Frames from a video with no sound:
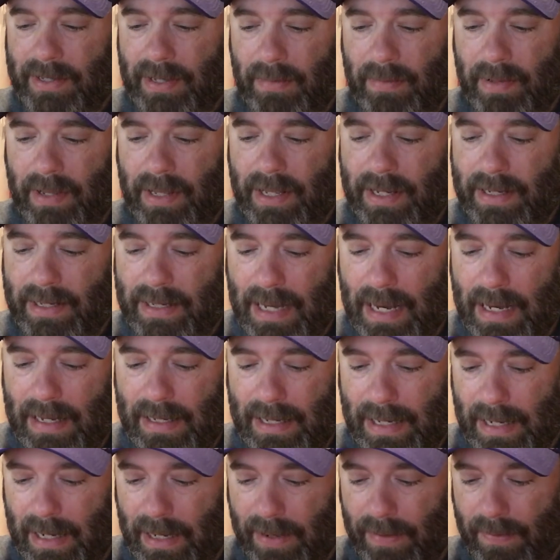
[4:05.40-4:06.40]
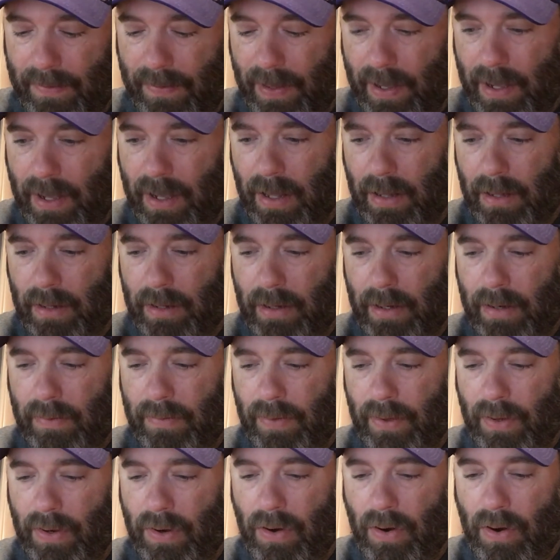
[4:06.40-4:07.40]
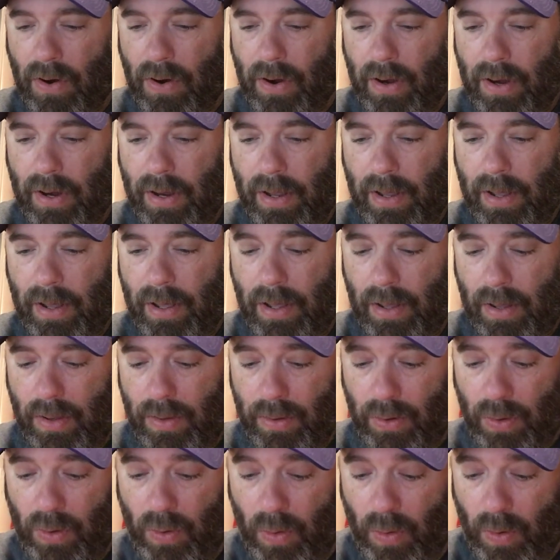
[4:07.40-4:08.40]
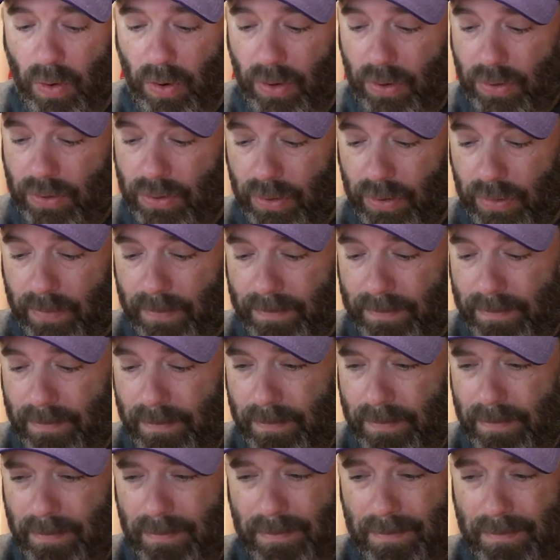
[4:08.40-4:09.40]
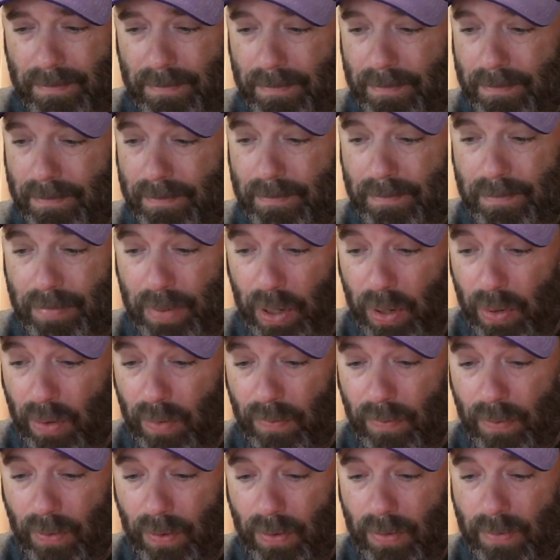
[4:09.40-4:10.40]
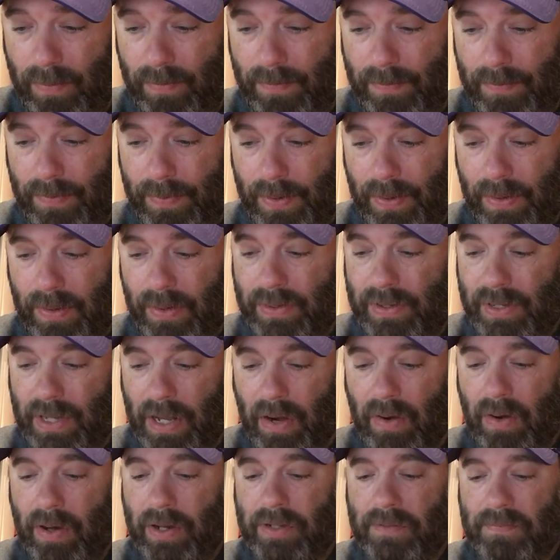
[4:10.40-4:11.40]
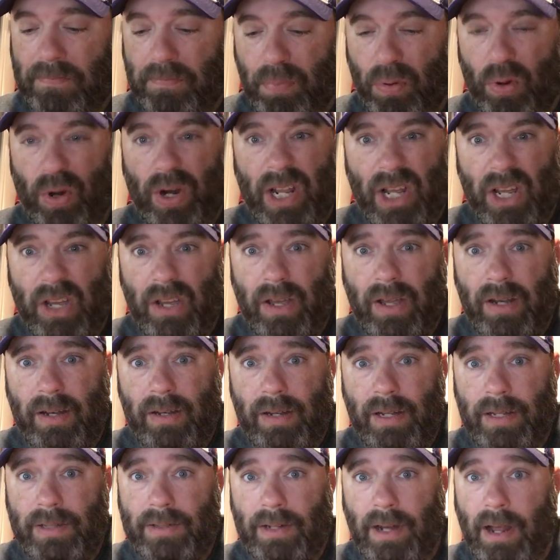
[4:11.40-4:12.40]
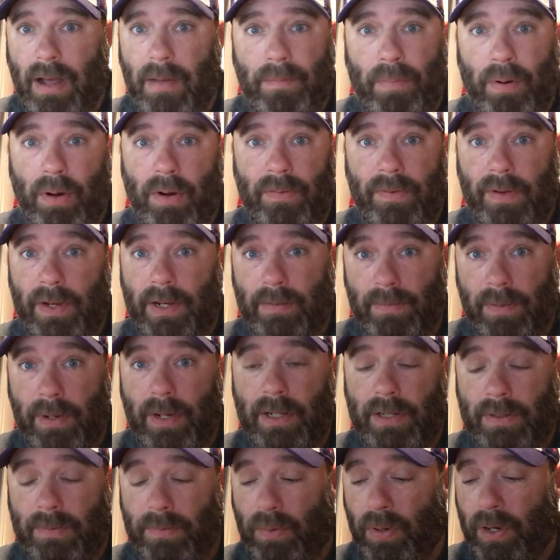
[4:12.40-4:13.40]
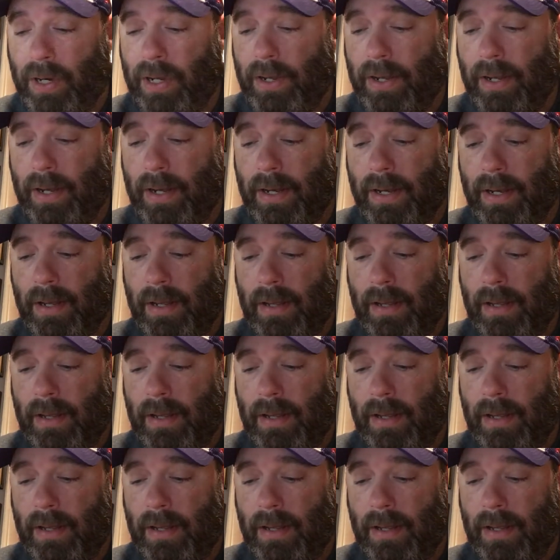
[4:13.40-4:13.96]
some of the tinting of the color of the card. The corners are beautiful. The centering's pretty good. It's not perfect, but it's pretty good.